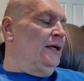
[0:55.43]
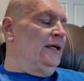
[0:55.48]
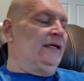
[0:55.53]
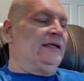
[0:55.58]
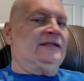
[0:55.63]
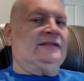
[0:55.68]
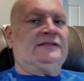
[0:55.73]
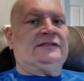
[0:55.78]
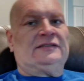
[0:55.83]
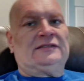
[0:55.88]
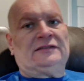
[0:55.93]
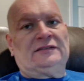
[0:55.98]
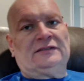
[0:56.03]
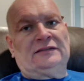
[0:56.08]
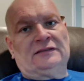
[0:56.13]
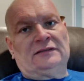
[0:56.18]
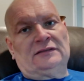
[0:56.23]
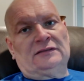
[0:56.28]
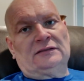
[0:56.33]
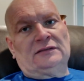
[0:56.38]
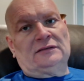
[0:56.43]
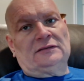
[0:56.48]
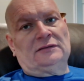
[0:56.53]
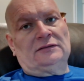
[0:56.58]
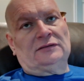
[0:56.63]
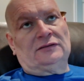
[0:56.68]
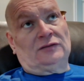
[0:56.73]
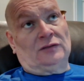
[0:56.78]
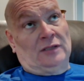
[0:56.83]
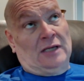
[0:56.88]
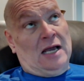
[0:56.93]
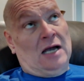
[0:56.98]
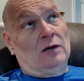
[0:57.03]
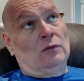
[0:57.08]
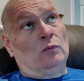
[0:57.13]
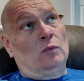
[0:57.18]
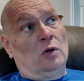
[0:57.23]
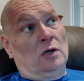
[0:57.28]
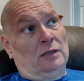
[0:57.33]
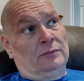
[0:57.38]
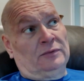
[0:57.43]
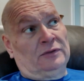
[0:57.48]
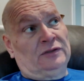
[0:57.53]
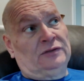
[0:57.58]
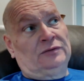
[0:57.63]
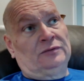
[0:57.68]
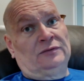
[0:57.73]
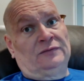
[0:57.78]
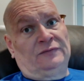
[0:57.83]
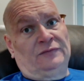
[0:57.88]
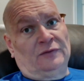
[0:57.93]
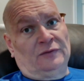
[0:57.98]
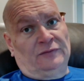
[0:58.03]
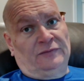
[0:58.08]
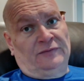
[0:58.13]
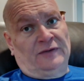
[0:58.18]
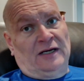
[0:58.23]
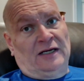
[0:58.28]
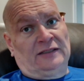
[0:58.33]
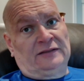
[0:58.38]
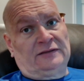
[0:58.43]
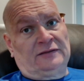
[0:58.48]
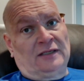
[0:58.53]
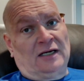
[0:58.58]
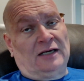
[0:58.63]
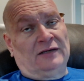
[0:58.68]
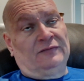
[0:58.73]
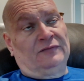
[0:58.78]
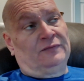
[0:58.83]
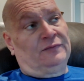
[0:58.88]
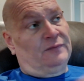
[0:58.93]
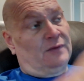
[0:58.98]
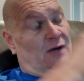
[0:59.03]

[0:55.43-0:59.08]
is so now one I'm going to do a full fast. I